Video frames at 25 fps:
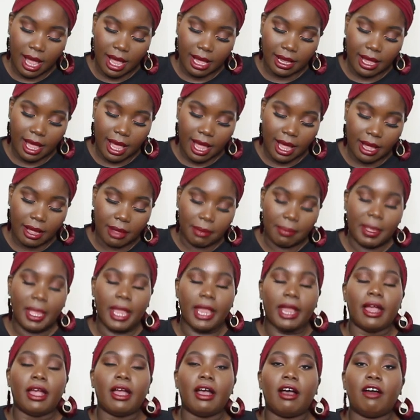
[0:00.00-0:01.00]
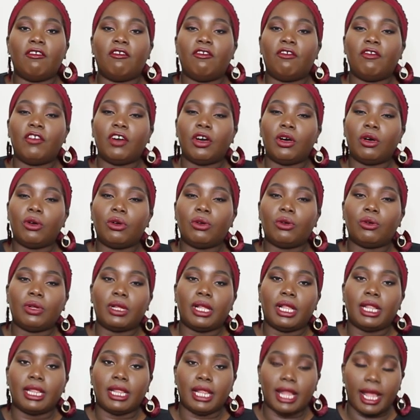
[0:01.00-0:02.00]
I got a pair of
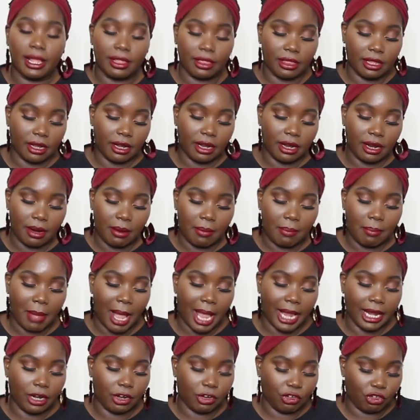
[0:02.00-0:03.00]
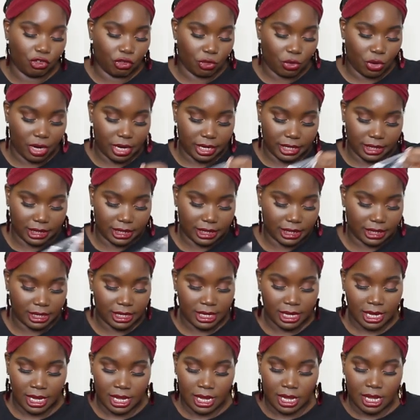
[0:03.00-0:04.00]
faux leather biker shorts.
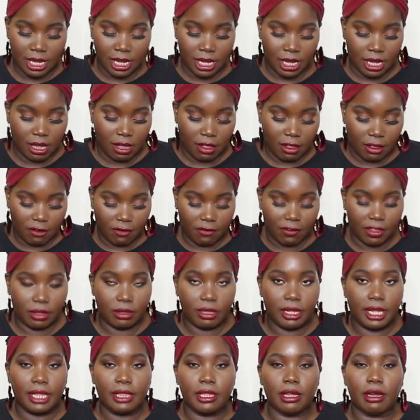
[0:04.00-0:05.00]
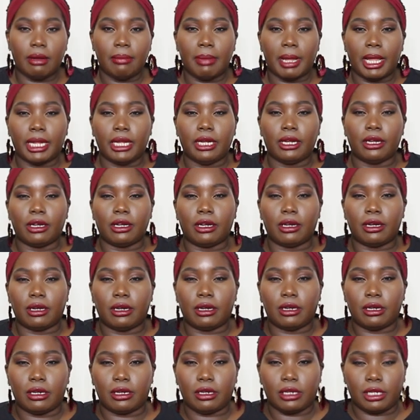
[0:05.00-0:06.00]
Faux leather
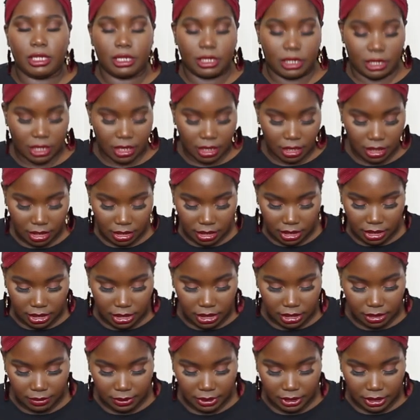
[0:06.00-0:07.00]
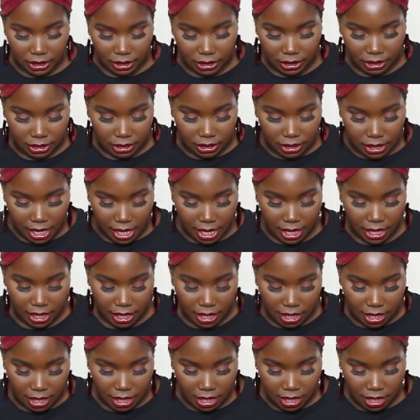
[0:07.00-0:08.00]
bikers. Let's see what these look
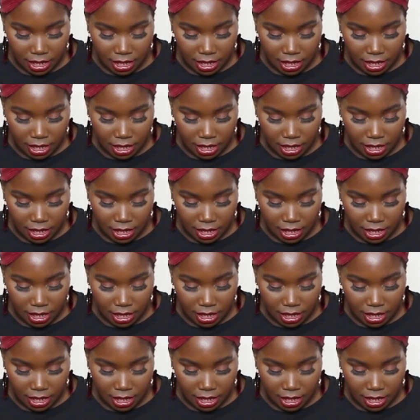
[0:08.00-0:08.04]
like.